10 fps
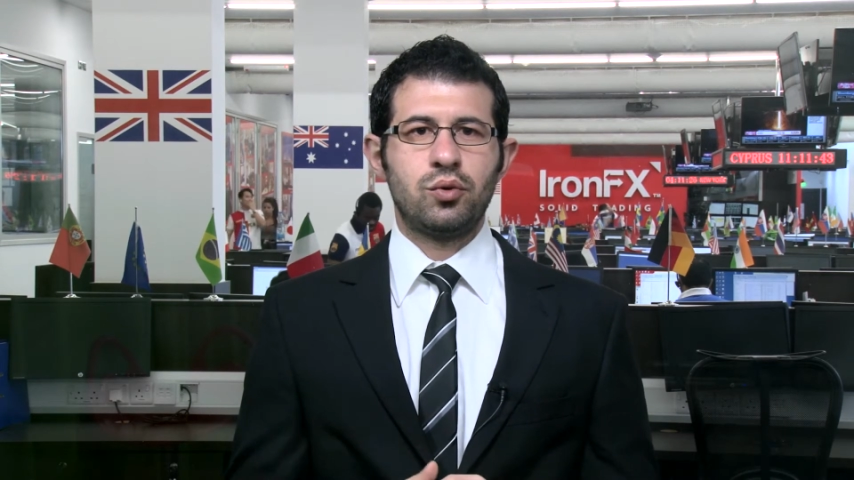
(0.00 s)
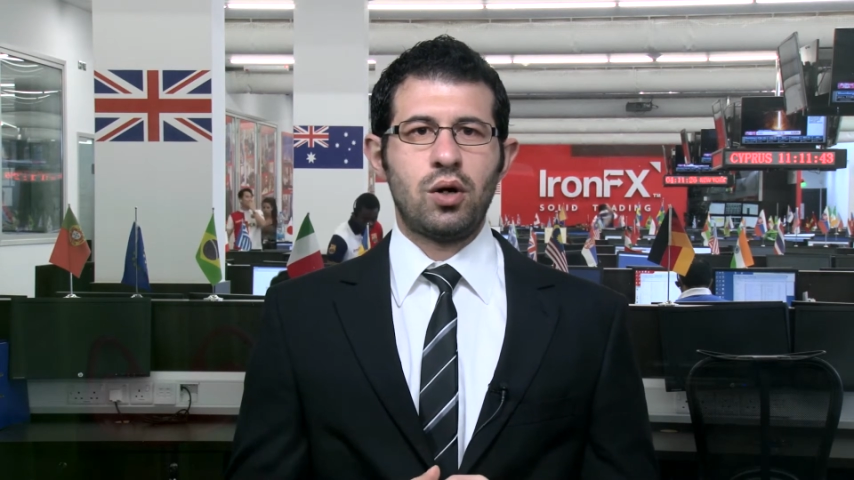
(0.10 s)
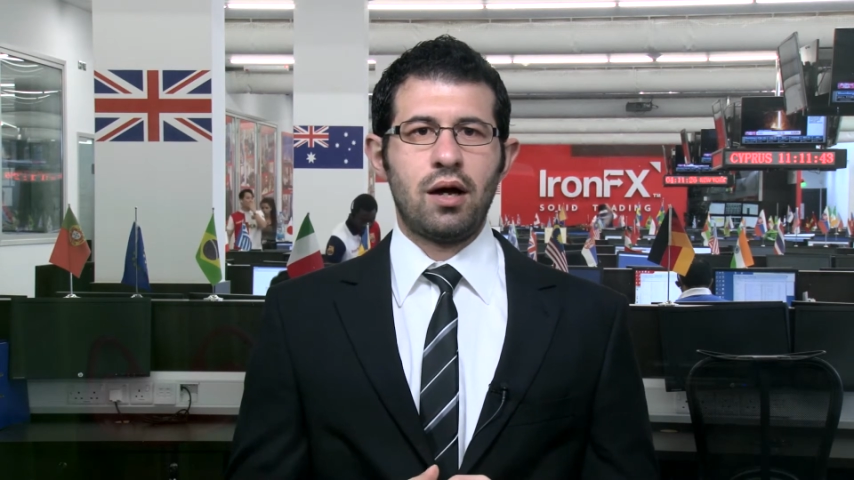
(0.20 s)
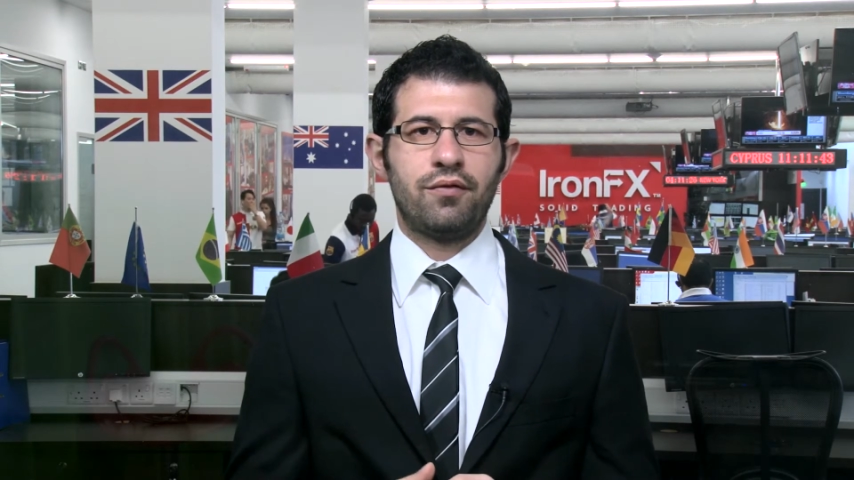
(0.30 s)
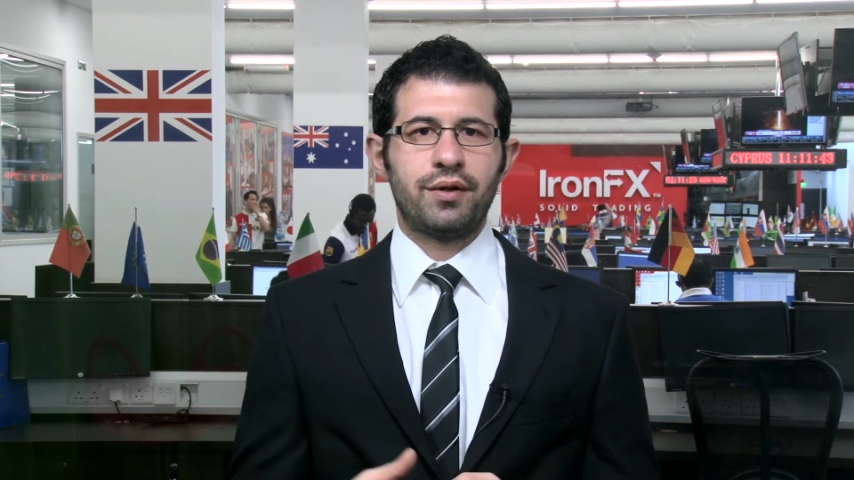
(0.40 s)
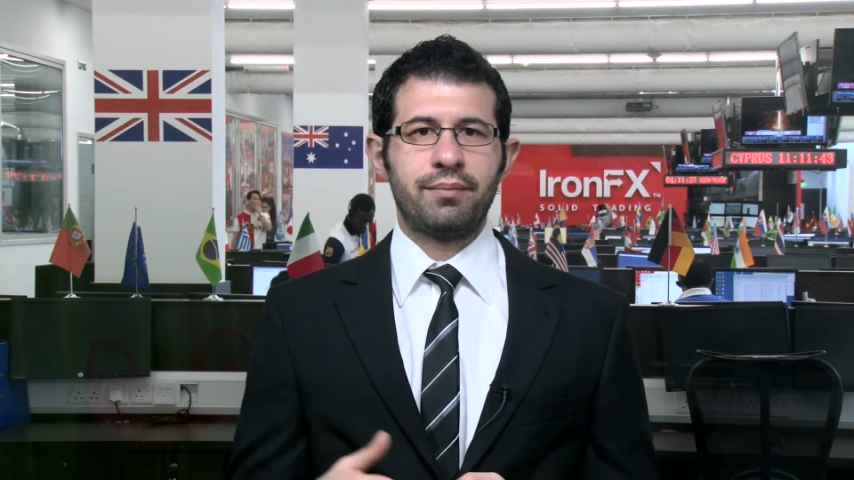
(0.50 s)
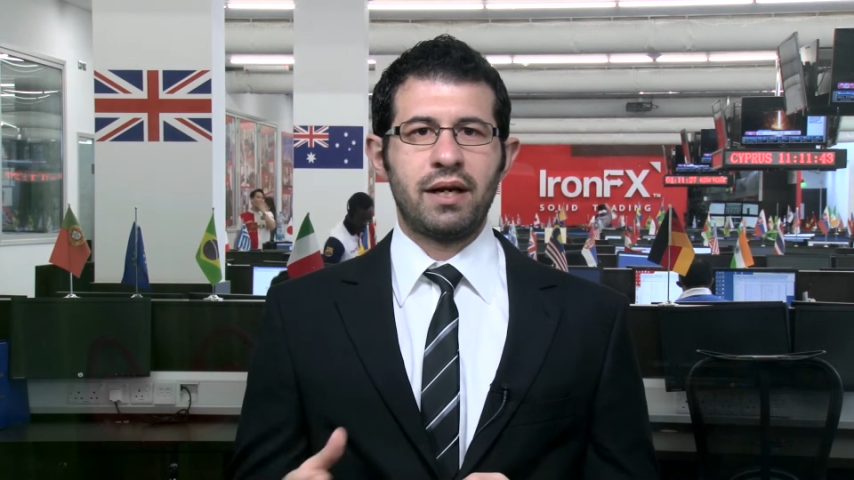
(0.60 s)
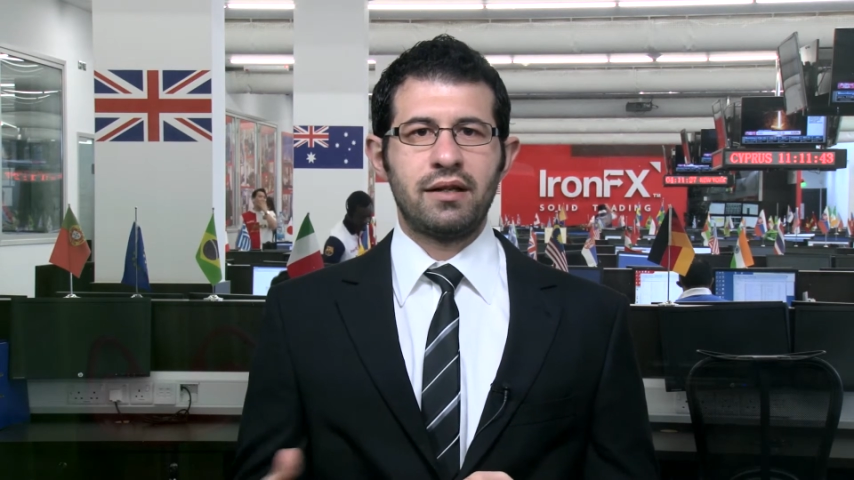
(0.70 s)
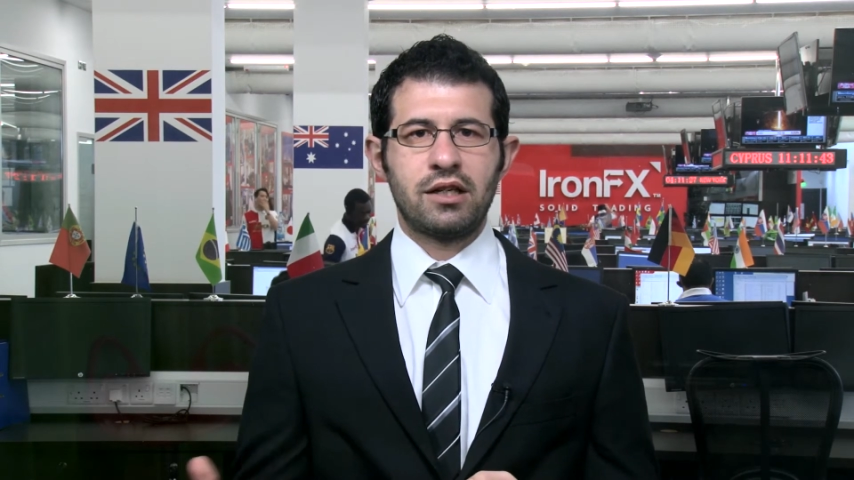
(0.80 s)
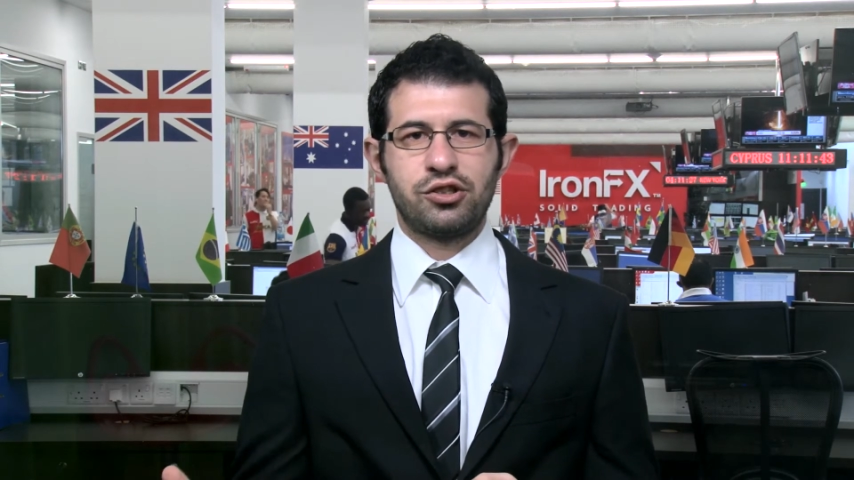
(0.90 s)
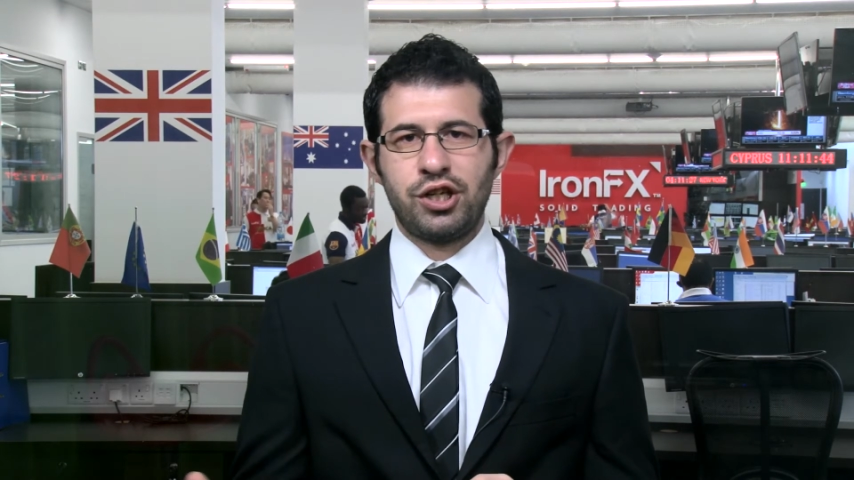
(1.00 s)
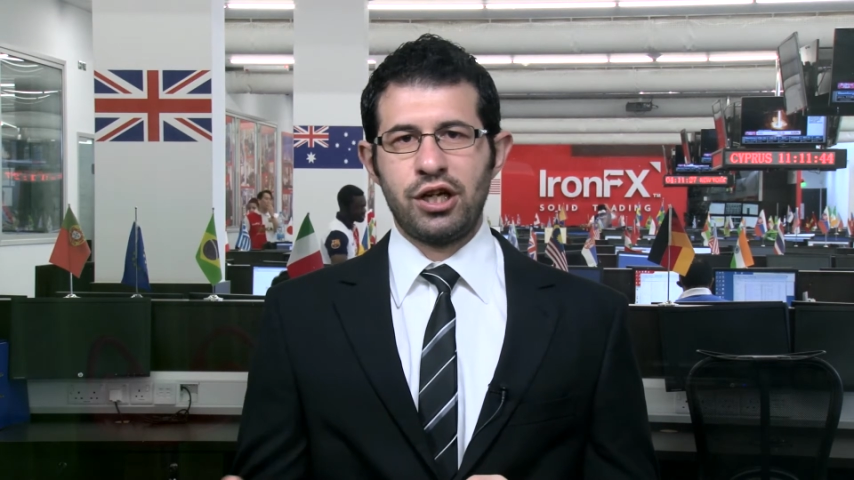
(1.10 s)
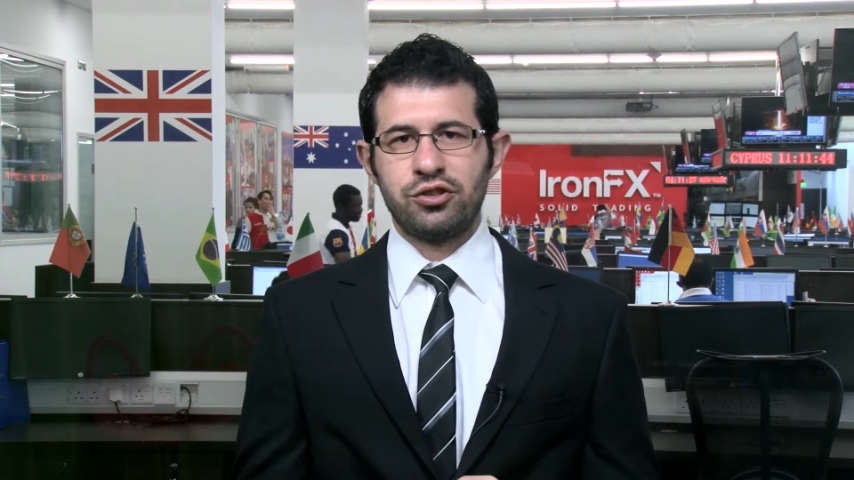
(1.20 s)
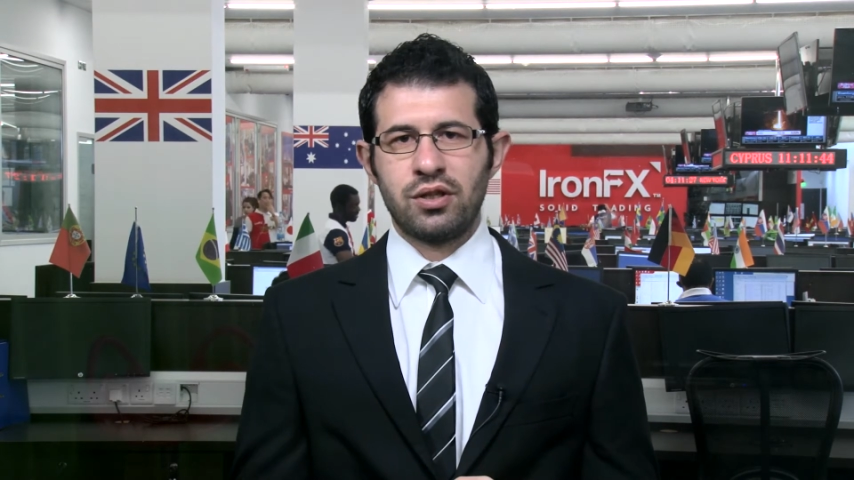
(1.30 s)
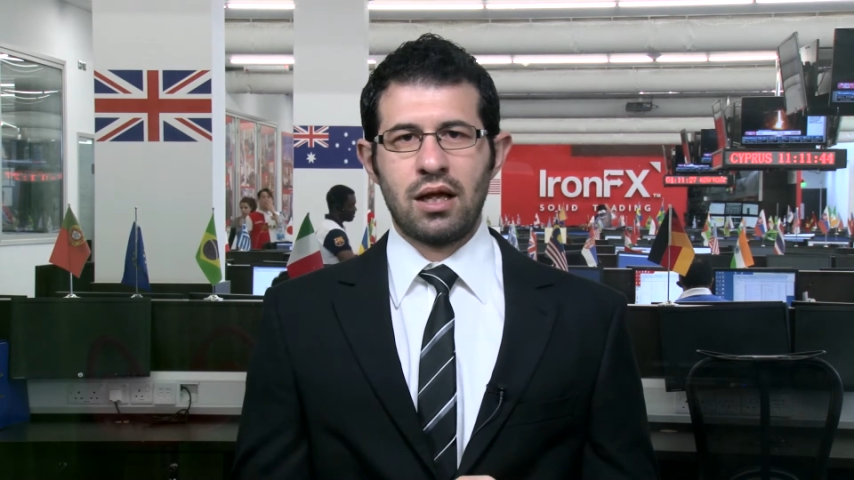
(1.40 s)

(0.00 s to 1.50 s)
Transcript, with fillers: to have remained unchanged